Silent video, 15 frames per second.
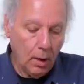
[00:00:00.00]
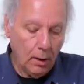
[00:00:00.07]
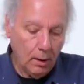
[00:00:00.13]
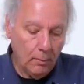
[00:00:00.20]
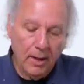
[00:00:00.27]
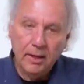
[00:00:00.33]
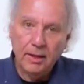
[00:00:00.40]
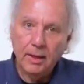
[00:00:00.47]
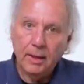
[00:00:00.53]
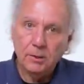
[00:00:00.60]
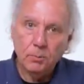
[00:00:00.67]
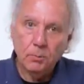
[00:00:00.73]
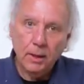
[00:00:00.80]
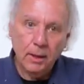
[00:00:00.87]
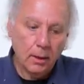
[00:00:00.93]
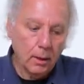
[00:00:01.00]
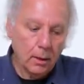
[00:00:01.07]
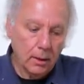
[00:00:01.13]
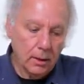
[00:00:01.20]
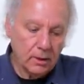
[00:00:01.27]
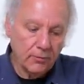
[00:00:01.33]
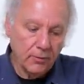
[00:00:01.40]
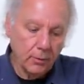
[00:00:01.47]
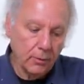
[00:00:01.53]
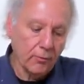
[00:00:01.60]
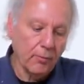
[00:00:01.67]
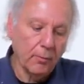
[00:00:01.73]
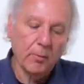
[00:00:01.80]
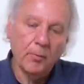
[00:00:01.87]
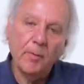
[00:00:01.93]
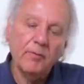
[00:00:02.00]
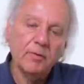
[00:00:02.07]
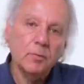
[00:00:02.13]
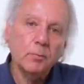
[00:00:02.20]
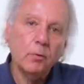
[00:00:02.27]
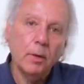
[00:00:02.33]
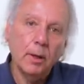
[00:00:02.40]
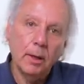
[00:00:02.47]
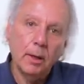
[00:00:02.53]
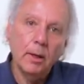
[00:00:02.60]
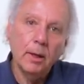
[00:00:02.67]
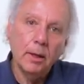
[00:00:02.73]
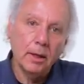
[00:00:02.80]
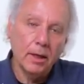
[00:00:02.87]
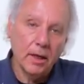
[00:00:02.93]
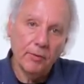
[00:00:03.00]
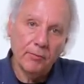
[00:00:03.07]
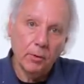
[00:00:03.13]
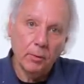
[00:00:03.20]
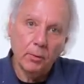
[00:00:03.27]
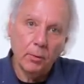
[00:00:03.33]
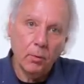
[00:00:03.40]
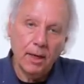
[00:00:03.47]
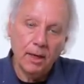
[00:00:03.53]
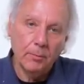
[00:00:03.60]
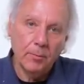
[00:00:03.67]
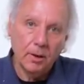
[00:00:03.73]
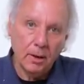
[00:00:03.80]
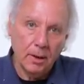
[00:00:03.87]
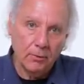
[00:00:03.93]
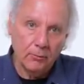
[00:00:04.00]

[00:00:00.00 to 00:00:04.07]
while you may think it's weaker, it's further from the previous point, can give you quite a bit of